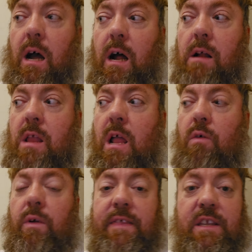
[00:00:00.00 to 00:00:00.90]
uh,
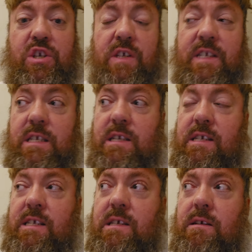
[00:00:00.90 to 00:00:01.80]
with
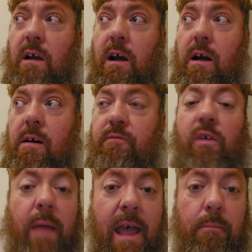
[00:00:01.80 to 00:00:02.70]
just
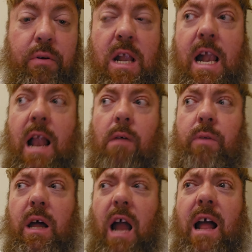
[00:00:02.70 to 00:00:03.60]
uh, from hemp.
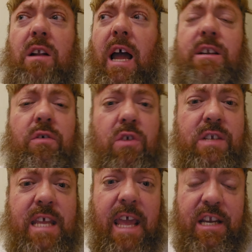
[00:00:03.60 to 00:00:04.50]
But I, I
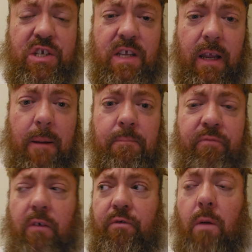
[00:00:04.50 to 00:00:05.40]
don't use THC
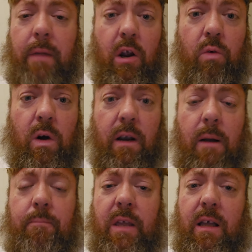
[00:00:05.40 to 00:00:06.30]
from
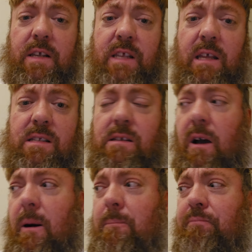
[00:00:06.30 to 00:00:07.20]
marijuana because
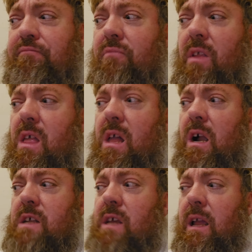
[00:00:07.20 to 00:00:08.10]
it's um,
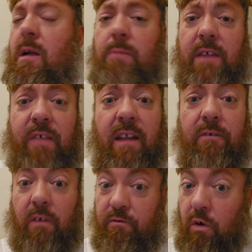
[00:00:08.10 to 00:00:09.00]
it's like, but if
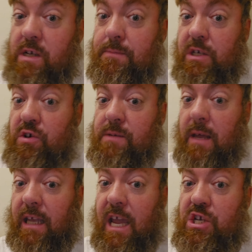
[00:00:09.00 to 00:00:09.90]
they force me
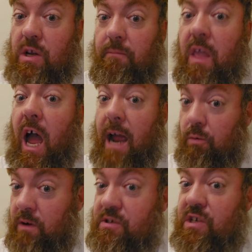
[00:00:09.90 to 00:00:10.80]
to use medication,
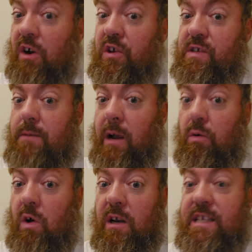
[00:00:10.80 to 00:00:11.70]
I will start
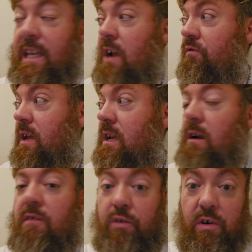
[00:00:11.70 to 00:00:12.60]
using marijuana to get
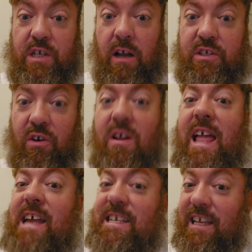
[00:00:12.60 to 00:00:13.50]
rid through a
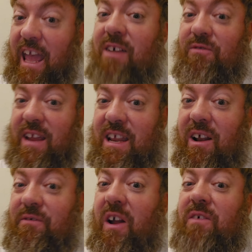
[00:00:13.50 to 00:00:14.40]
doctor to get
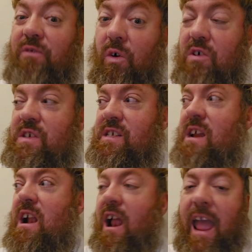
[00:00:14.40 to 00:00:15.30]
rid of their
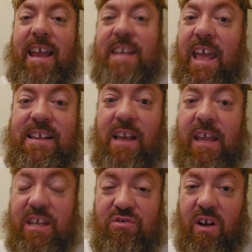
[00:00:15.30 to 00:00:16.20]
forced
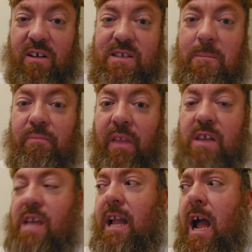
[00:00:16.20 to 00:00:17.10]
anti-anxiety drugs.
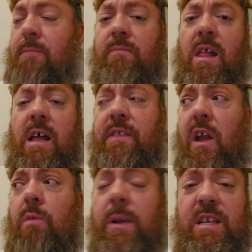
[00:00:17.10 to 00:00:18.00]
It's like I'm
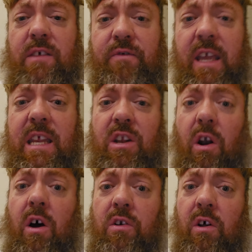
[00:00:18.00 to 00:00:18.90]
they're being
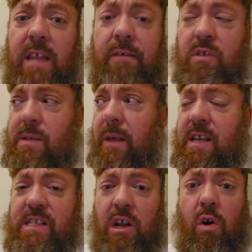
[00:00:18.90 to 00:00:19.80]
defeated on all levels
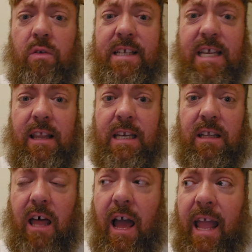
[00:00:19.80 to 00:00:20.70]
because they're only
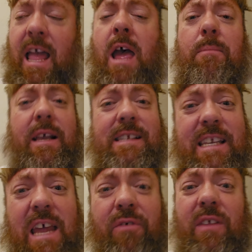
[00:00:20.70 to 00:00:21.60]
telling a lie
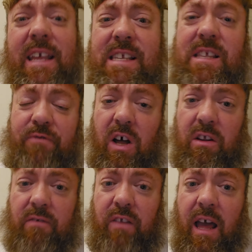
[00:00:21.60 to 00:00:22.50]
because the devil is the
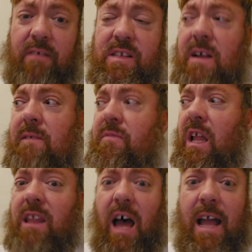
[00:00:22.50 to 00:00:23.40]
father of lies.
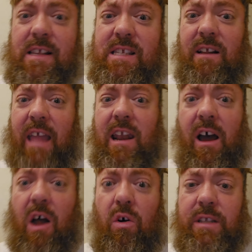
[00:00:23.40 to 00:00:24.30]
Lies
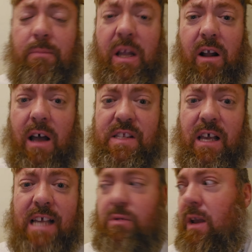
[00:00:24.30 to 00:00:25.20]
cannot hold up in
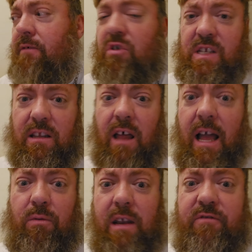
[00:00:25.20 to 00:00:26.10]
God's eyes. Whatever is a
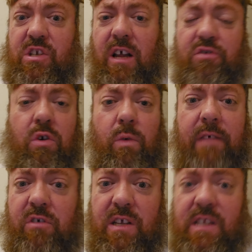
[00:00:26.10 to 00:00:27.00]
lie, whatever's not
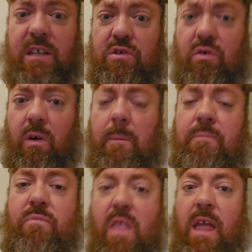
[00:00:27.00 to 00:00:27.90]
true, whatever doesn't
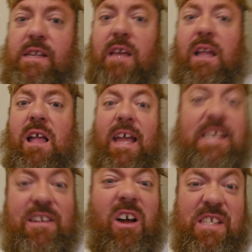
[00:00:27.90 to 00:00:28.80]
endure, it's like
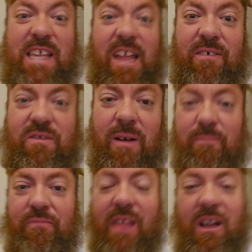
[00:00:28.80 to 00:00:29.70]
is not
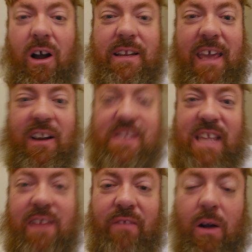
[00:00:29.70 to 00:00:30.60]
saved. God
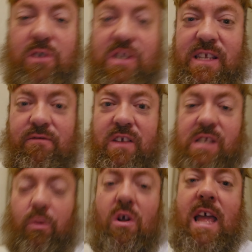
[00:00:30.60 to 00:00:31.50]
cannot save that which is
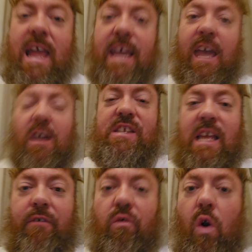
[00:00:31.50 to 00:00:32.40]
invisible. He
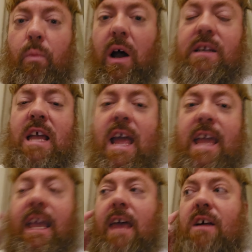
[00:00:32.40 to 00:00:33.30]
cannot save a robot.
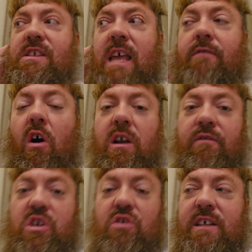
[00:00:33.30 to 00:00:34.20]
He cannot save
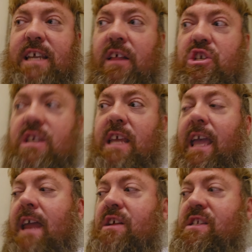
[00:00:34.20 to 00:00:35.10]
artificial
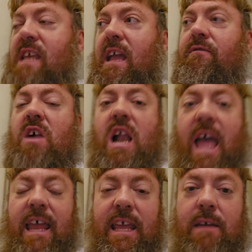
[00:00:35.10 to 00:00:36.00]
intelligence. He cannot save
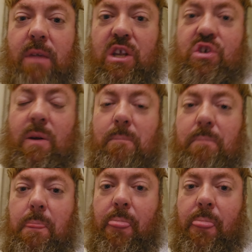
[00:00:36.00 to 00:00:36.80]
an image.